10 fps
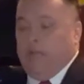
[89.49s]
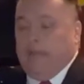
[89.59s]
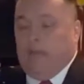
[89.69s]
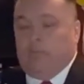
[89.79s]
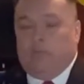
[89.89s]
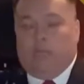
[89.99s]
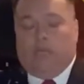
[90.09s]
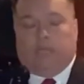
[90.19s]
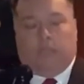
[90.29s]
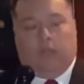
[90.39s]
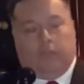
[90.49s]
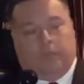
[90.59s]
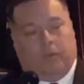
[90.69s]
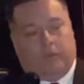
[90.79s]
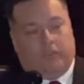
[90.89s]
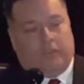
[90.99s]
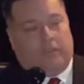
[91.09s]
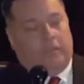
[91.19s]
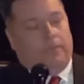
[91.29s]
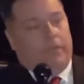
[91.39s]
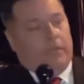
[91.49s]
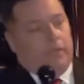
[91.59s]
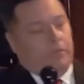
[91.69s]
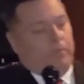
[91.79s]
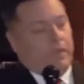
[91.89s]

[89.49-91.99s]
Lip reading: And I saw this person sleeping in a